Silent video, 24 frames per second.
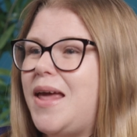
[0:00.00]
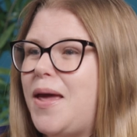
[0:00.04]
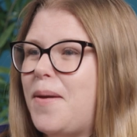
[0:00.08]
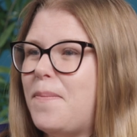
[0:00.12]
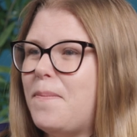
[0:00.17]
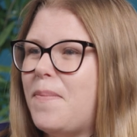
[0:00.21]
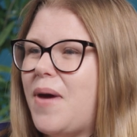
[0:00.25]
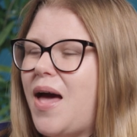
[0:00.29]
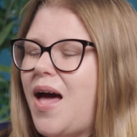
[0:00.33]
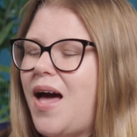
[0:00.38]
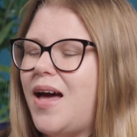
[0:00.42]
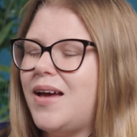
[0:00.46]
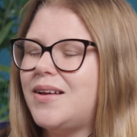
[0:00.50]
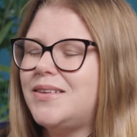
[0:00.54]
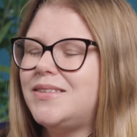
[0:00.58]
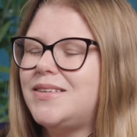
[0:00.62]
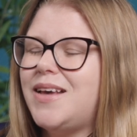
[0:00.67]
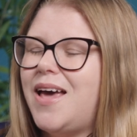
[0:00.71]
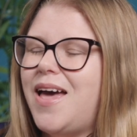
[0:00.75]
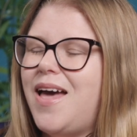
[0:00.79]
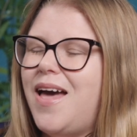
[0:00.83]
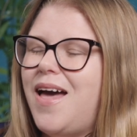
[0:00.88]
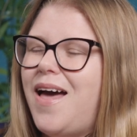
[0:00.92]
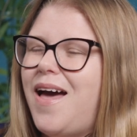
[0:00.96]
impact,
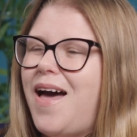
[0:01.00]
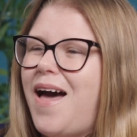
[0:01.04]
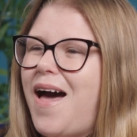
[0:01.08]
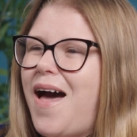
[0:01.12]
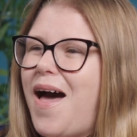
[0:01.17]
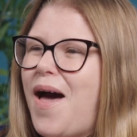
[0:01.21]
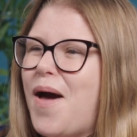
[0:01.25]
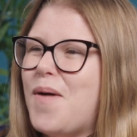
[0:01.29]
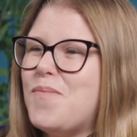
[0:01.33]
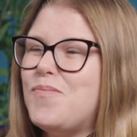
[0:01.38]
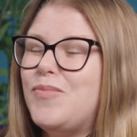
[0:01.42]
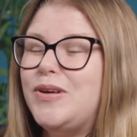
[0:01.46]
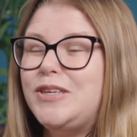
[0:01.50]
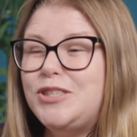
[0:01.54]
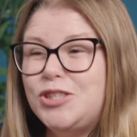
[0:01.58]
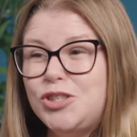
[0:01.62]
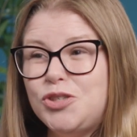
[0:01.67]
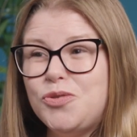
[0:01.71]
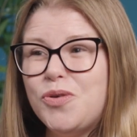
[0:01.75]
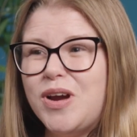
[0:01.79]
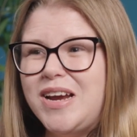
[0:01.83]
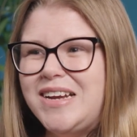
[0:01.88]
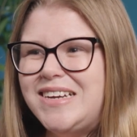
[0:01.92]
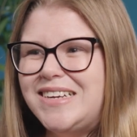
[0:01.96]
which
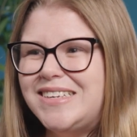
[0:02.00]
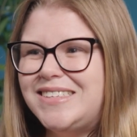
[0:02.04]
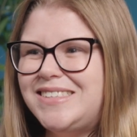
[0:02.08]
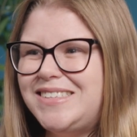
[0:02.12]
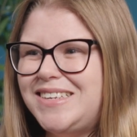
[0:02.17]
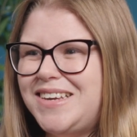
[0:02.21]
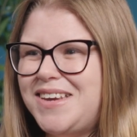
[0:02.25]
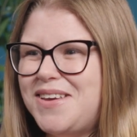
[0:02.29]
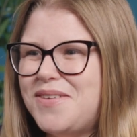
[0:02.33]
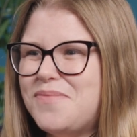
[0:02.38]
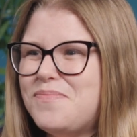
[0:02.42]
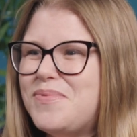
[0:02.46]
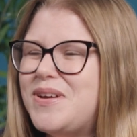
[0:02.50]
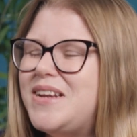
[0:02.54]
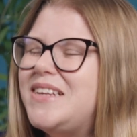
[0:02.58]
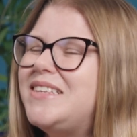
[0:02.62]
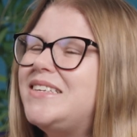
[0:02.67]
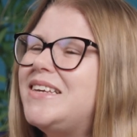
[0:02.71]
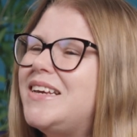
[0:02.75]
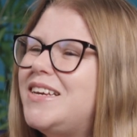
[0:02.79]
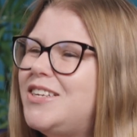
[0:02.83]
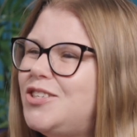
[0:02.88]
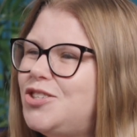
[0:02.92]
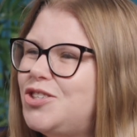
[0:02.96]
is great to see, but
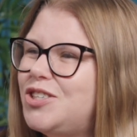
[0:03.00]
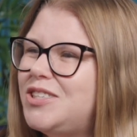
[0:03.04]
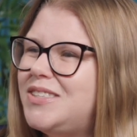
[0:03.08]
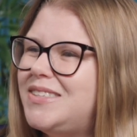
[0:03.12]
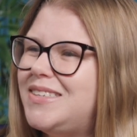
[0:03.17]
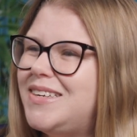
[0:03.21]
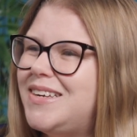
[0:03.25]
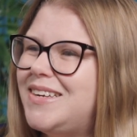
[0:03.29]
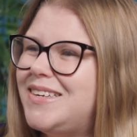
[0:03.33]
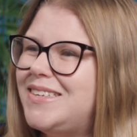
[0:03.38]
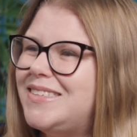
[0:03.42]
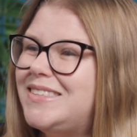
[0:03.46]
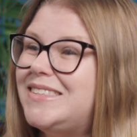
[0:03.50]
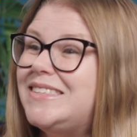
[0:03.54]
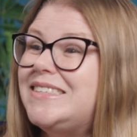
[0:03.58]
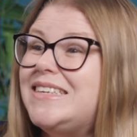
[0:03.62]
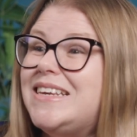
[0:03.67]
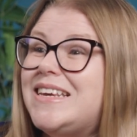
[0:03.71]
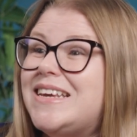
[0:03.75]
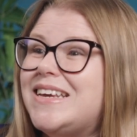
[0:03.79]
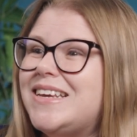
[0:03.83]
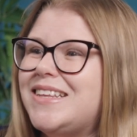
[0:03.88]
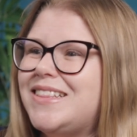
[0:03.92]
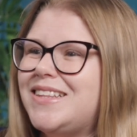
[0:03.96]
it's interesting
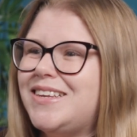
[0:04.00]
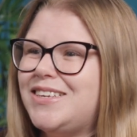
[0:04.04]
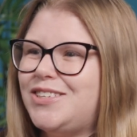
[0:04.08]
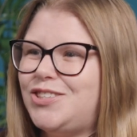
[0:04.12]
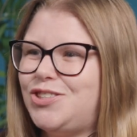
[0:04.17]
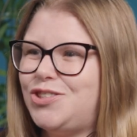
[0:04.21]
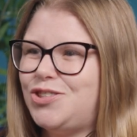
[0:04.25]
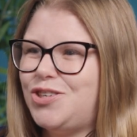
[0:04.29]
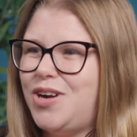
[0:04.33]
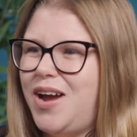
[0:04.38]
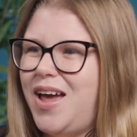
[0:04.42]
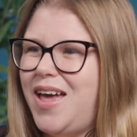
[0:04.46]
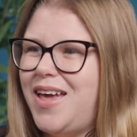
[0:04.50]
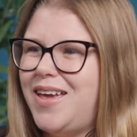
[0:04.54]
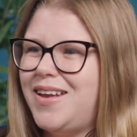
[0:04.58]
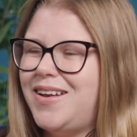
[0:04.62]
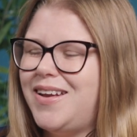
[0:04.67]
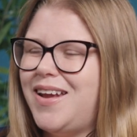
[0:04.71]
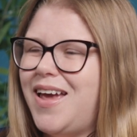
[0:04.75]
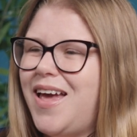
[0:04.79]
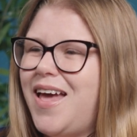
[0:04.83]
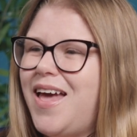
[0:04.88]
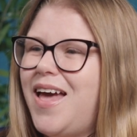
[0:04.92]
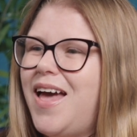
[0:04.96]
seeing this
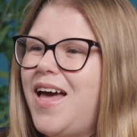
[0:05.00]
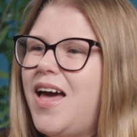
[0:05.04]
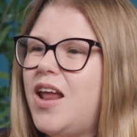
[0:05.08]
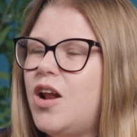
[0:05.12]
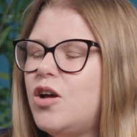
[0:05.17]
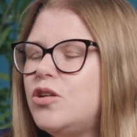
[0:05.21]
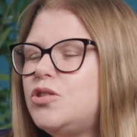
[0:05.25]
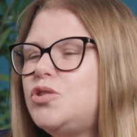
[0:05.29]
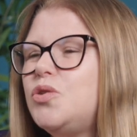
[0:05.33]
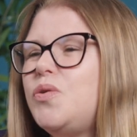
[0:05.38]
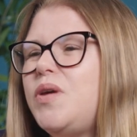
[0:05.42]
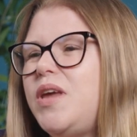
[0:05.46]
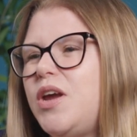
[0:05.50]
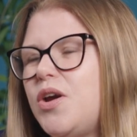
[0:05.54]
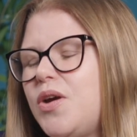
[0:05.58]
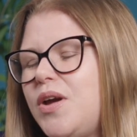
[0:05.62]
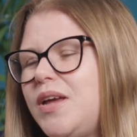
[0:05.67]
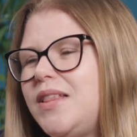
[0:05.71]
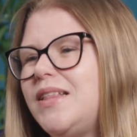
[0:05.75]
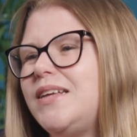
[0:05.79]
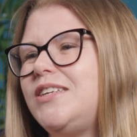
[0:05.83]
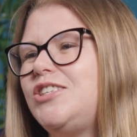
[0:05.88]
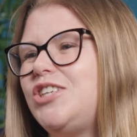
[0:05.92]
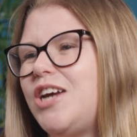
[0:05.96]
trend and also
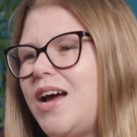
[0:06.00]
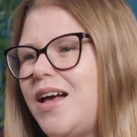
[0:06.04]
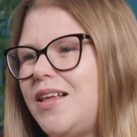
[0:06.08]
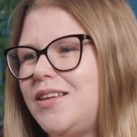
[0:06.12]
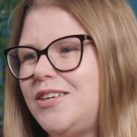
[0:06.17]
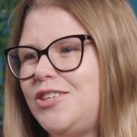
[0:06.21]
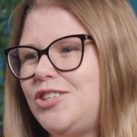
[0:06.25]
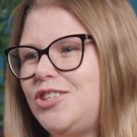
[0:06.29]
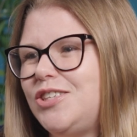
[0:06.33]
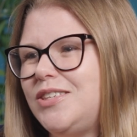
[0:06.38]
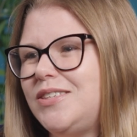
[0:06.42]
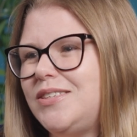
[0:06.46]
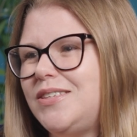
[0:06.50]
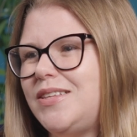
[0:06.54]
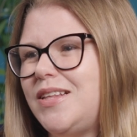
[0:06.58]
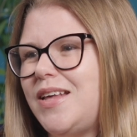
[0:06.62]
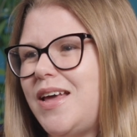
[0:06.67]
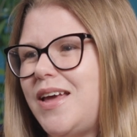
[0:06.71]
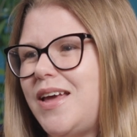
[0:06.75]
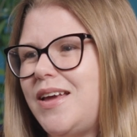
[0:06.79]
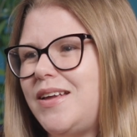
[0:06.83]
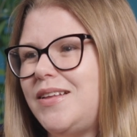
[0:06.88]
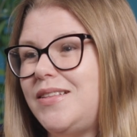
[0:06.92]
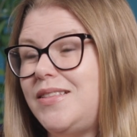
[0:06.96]
hearing the challenges
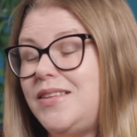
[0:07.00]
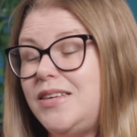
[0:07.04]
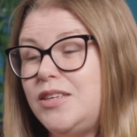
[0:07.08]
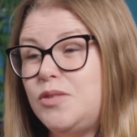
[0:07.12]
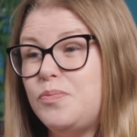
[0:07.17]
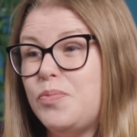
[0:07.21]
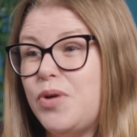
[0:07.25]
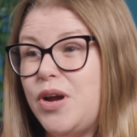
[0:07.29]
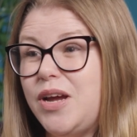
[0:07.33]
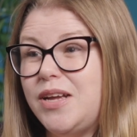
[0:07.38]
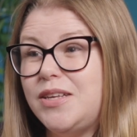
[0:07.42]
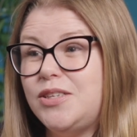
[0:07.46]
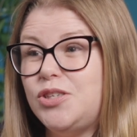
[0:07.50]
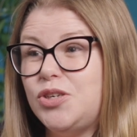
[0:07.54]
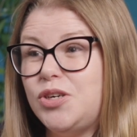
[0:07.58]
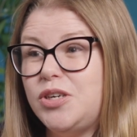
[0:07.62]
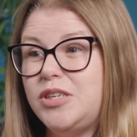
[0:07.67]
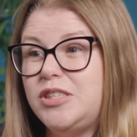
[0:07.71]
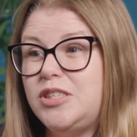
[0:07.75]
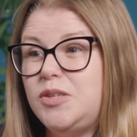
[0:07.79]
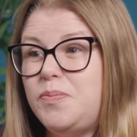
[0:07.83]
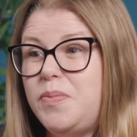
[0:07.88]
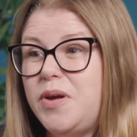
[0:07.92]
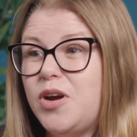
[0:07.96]
that these brands are
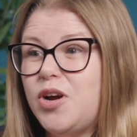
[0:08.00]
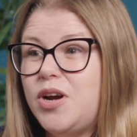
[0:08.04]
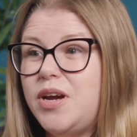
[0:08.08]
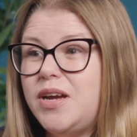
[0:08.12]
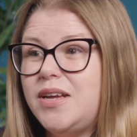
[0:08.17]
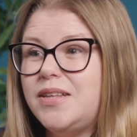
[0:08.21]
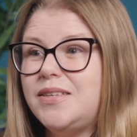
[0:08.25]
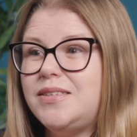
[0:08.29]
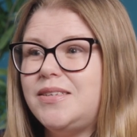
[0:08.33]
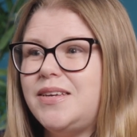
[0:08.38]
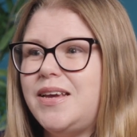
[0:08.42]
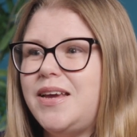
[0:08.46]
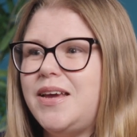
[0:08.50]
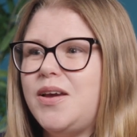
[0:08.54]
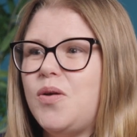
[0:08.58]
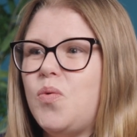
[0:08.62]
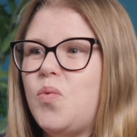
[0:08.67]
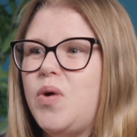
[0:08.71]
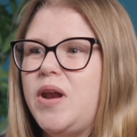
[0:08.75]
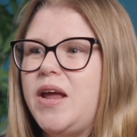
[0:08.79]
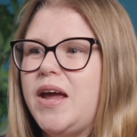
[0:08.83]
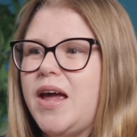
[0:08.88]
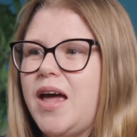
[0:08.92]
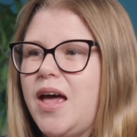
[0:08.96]
experiencing
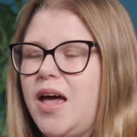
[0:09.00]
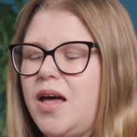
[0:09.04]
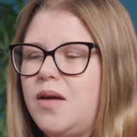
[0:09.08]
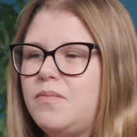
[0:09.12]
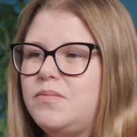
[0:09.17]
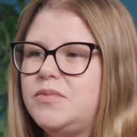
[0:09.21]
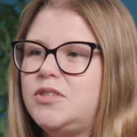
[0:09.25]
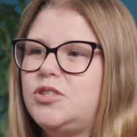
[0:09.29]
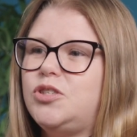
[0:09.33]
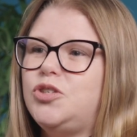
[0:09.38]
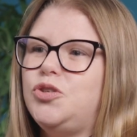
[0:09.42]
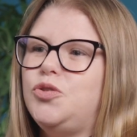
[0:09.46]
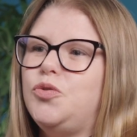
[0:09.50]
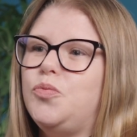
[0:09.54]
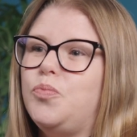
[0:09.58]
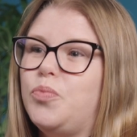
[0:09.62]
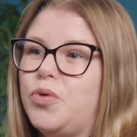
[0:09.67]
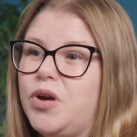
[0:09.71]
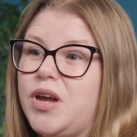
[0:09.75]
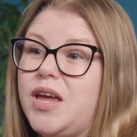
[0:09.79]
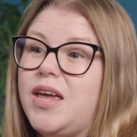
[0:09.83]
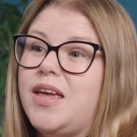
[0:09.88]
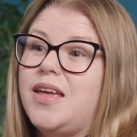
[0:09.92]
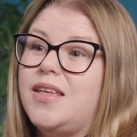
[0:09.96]
when it comes to
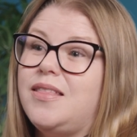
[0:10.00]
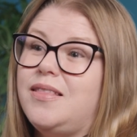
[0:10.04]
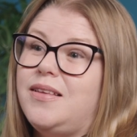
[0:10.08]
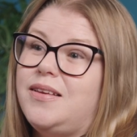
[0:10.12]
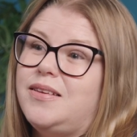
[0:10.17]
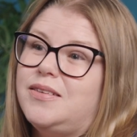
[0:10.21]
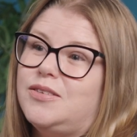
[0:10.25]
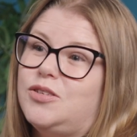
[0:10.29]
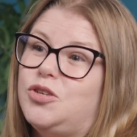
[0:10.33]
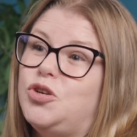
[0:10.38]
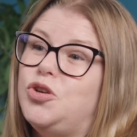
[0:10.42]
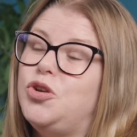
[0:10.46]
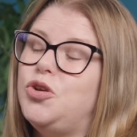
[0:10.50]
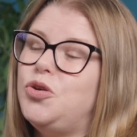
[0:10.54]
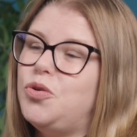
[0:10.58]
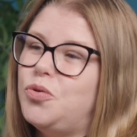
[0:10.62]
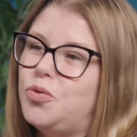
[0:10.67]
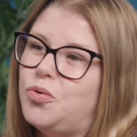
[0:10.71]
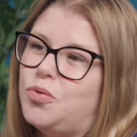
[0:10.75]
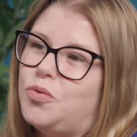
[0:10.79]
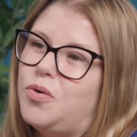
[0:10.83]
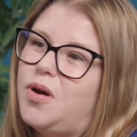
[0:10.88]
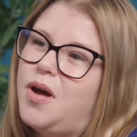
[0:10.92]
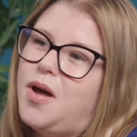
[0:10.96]
bringing in these
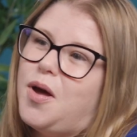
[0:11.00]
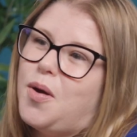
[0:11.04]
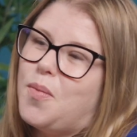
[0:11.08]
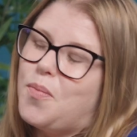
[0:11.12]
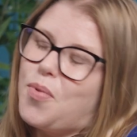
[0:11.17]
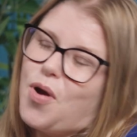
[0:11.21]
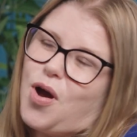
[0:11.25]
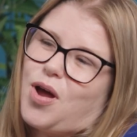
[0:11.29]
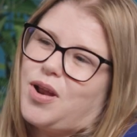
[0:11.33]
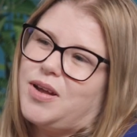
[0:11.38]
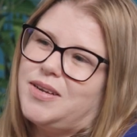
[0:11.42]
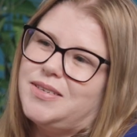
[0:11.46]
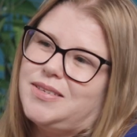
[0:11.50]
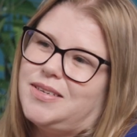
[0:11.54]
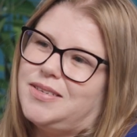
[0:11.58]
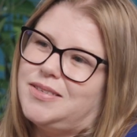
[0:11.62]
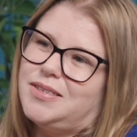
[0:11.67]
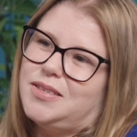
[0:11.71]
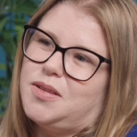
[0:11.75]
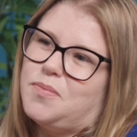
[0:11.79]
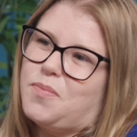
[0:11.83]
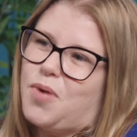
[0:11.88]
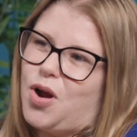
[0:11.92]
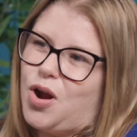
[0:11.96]
new products
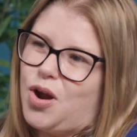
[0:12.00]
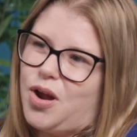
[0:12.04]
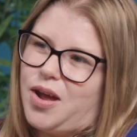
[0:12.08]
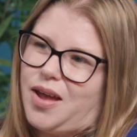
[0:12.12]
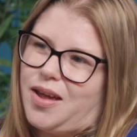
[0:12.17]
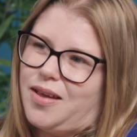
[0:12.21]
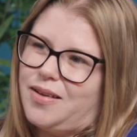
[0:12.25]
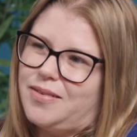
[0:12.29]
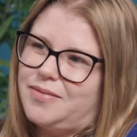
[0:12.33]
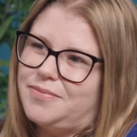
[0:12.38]
into the market.